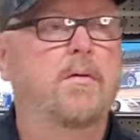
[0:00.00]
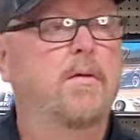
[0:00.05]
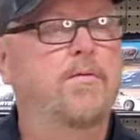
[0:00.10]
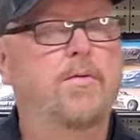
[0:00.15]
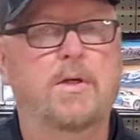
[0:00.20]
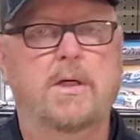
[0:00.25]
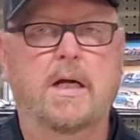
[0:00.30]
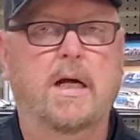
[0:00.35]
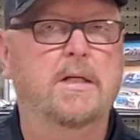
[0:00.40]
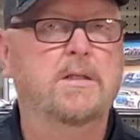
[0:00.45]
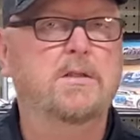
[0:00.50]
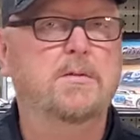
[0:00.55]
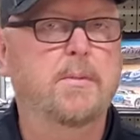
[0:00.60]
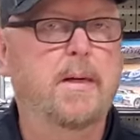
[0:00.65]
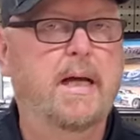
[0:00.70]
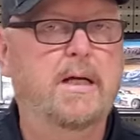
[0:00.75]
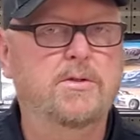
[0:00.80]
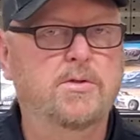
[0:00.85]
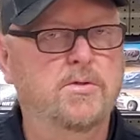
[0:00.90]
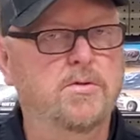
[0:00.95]
you got a
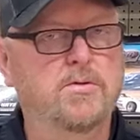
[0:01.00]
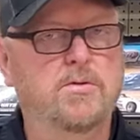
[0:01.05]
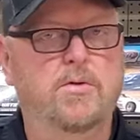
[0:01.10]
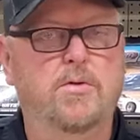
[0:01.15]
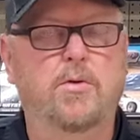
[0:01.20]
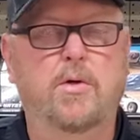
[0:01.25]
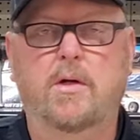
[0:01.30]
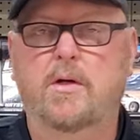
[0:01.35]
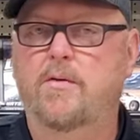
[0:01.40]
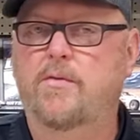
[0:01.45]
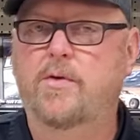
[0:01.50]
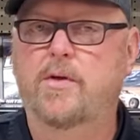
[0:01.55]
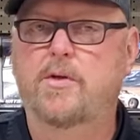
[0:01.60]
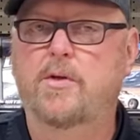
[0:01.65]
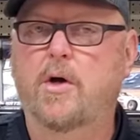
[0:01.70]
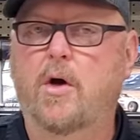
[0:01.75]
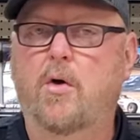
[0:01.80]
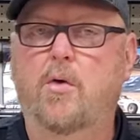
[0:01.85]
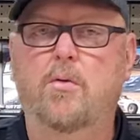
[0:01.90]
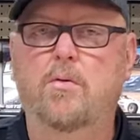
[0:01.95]
smasher, do it. If you
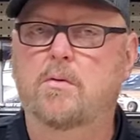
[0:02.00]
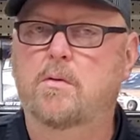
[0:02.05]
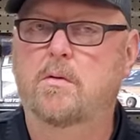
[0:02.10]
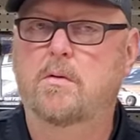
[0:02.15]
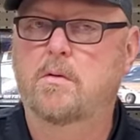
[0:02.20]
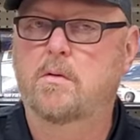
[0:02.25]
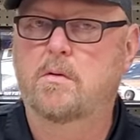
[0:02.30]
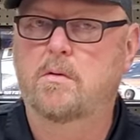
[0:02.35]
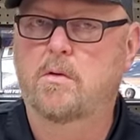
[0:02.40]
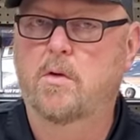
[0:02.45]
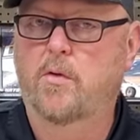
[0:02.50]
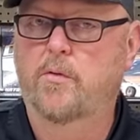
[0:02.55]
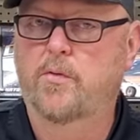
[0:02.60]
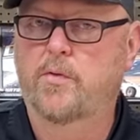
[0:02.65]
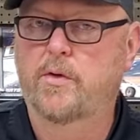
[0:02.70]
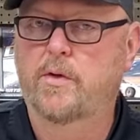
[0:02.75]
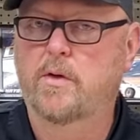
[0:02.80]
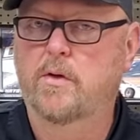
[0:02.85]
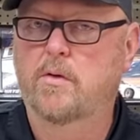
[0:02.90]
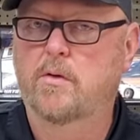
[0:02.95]
don't
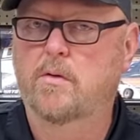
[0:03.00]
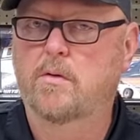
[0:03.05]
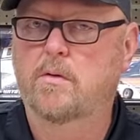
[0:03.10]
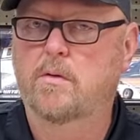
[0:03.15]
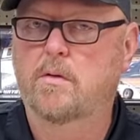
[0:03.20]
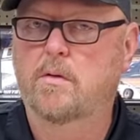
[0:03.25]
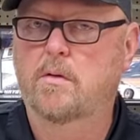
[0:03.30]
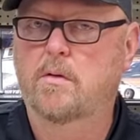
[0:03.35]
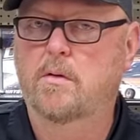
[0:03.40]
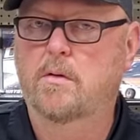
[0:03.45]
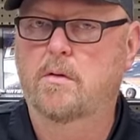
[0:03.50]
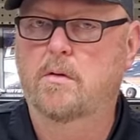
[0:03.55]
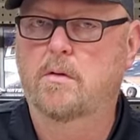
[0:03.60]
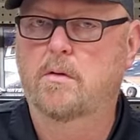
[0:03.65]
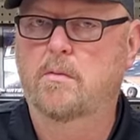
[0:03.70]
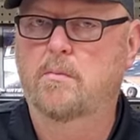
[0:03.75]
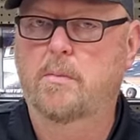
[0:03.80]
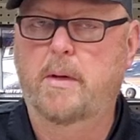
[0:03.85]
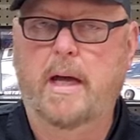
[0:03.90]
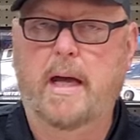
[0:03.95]
feel
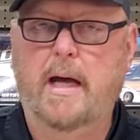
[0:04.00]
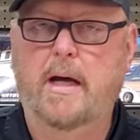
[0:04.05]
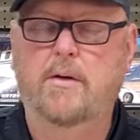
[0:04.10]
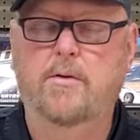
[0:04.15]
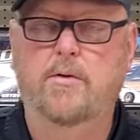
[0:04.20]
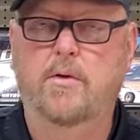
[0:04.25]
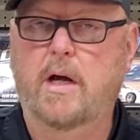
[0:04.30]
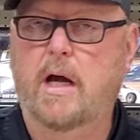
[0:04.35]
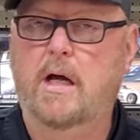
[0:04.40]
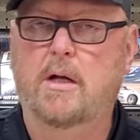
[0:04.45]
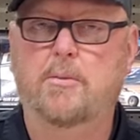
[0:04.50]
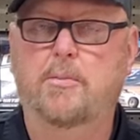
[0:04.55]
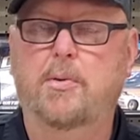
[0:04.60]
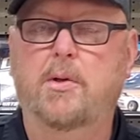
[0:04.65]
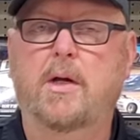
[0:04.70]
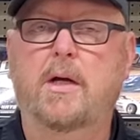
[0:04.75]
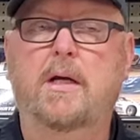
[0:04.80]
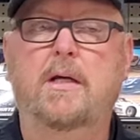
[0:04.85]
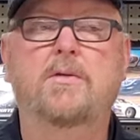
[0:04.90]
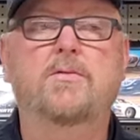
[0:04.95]
bad or out of
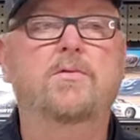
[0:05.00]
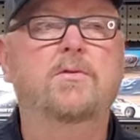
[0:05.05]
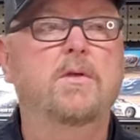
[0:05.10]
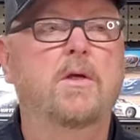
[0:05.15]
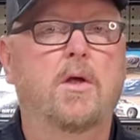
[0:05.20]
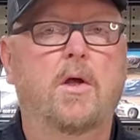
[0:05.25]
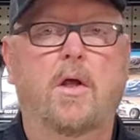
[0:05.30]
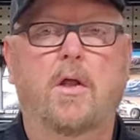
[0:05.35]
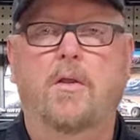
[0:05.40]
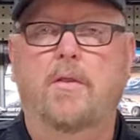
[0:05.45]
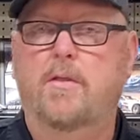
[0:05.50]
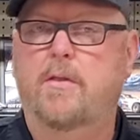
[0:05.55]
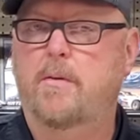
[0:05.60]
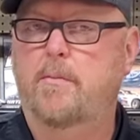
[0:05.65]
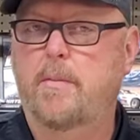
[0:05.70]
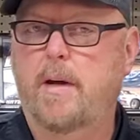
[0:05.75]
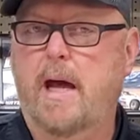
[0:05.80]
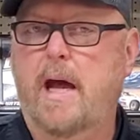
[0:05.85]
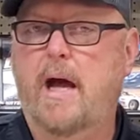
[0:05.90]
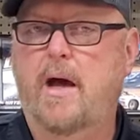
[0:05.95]
place. The
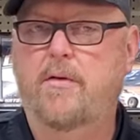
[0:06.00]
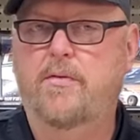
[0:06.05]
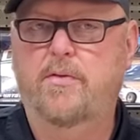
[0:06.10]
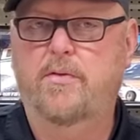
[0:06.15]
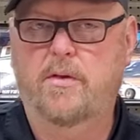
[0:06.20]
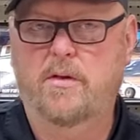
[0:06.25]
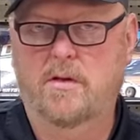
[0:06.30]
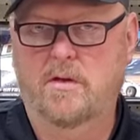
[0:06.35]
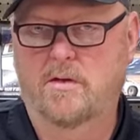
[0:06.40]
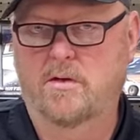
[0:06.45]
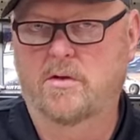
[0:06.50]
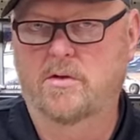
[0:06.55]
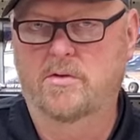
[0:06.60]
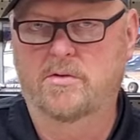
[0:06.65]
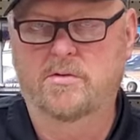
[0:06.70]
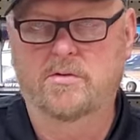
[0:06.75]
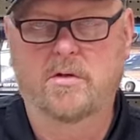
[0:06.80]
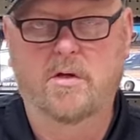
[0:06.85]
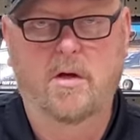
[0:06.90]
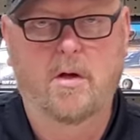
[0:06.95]
math
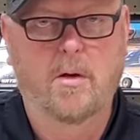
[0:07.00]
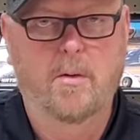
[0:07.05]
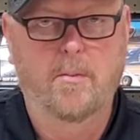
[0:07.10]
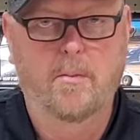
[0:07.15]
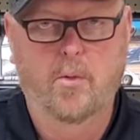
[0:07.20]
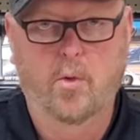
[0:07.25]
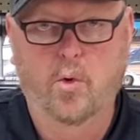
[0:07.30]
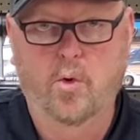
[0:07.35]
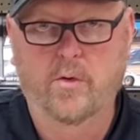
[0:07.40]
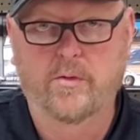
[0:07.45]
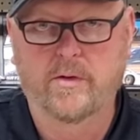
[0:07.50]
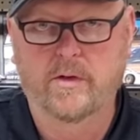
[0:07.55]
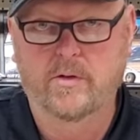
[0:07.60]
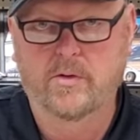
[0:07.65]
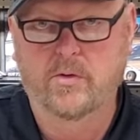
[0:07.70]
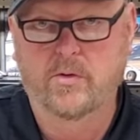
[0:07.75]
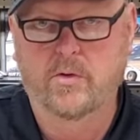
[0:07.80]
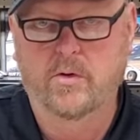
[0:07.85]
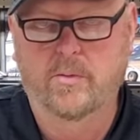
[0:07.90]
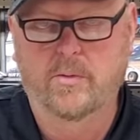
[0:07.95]
is more than
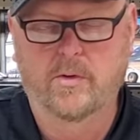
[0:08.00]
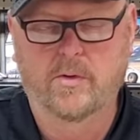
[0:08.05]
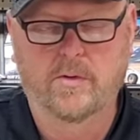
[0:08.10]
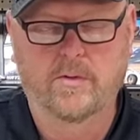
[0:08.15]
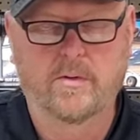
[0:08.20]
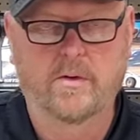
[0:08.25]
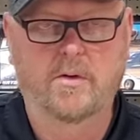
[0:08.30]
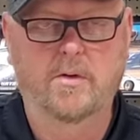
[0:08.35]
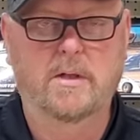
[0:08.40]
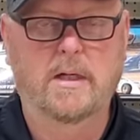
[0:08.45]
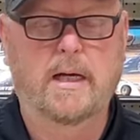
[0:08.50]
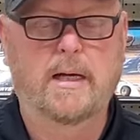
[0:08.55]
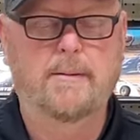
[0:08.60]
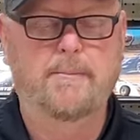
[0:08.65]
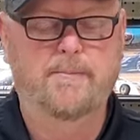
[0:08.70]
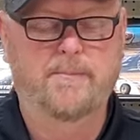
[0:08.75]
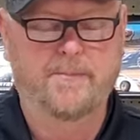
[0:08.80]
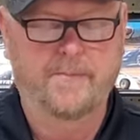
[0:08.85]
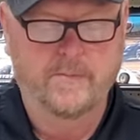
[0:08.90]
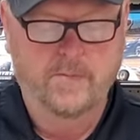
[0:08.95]
doable, okay?
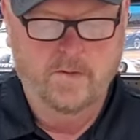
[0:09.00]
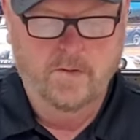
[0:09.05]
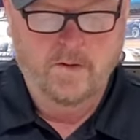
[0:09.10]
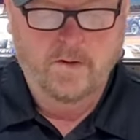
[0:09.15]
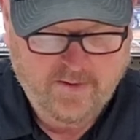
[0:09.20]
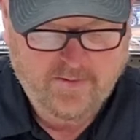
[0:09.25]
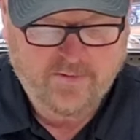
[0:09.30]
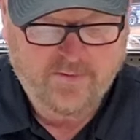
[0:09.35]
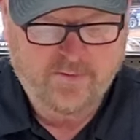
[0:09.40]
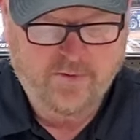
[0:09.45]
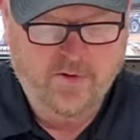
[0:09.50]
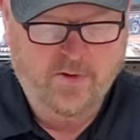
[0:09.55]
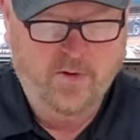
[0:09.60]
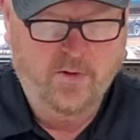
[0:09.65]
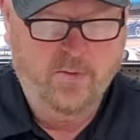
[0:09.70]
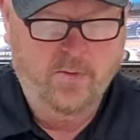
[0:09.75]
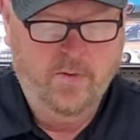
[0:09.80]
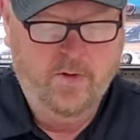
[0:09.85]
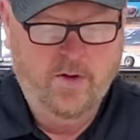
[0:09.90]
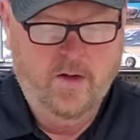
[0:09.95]

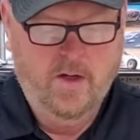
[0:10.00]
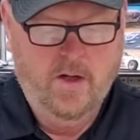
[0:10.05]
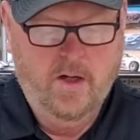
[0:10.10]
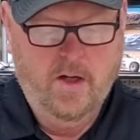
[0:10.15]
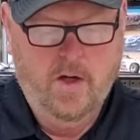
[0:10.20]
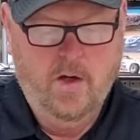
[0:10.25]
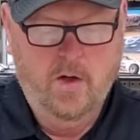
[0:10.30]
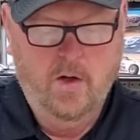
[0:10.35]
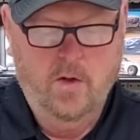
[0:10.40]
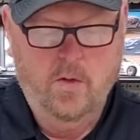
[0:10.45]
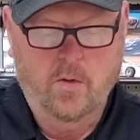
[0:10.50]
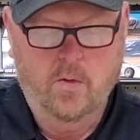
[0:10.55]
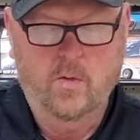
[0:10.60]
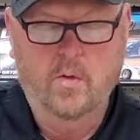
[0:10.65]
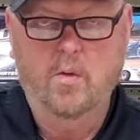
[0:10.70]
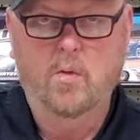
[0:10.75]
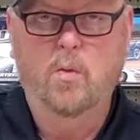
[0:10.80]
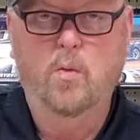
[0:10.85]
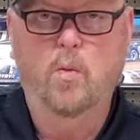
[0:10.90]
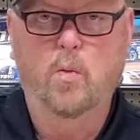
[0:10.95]
So
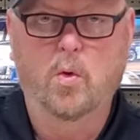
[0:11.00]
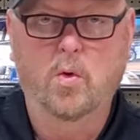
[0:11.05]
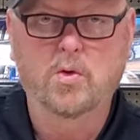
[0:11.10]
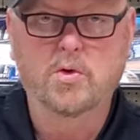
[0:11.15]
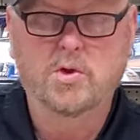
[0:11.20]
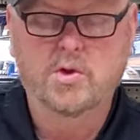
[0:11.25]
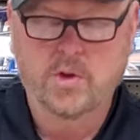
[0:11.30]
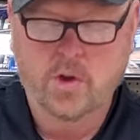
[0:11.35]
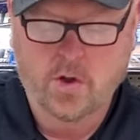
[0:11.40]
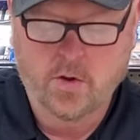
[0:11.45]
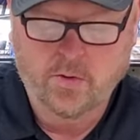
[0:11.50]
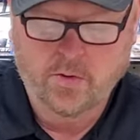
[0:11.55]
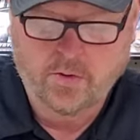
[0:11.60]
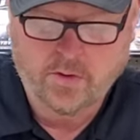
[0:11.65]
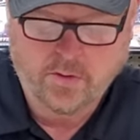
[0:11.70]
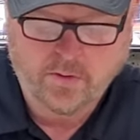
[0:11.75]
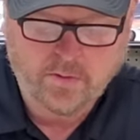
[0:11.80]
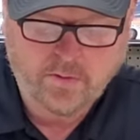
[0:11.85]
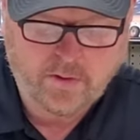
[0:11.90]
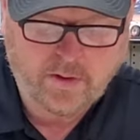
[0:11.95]
we'll show
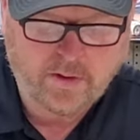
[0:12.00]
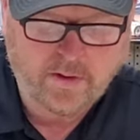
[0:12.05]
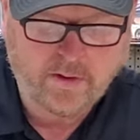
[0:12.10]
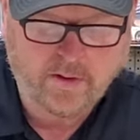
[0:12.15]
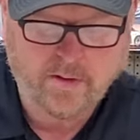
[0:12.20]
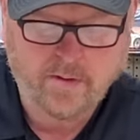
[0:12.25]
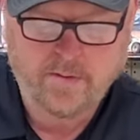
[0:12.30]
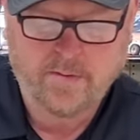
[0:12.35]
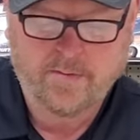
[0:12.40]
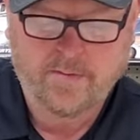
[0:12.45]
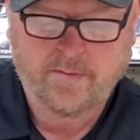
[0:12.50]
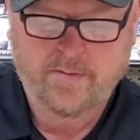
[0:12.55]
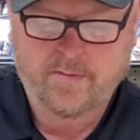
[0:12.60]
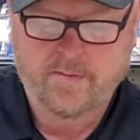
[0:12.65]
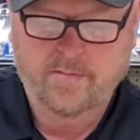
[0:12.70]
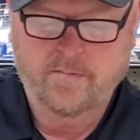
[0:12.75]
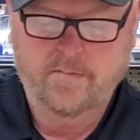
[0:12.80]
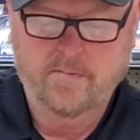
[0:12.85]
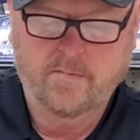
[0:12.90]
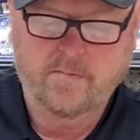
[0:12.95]
you here
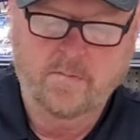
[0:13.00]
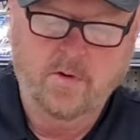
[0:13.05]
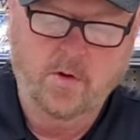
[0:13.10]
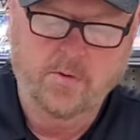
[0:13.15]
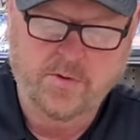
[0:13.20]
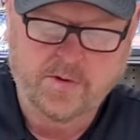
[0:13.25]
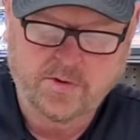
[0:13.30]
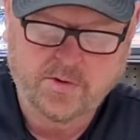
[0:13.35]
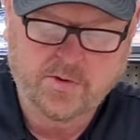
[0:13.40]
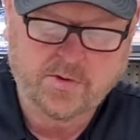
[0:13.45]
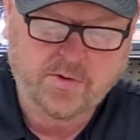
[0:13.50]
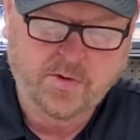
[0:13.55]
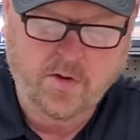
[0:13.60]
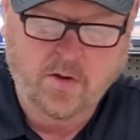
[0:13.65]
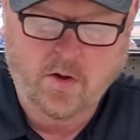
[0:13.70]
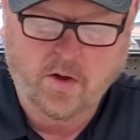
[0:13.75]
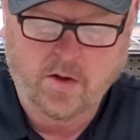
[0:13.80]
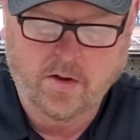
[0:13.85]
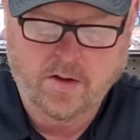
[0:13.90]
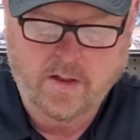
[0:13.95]
on this
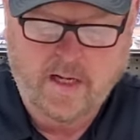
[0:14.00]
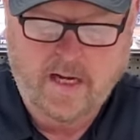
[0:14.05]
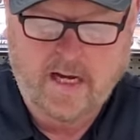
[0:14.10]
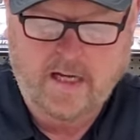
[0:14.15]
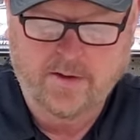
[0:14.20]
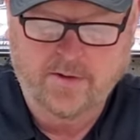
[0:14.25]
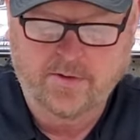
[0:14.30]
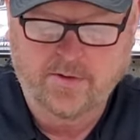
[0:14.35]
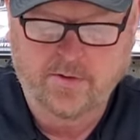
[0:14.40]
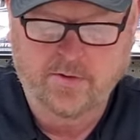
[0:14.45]
chart how to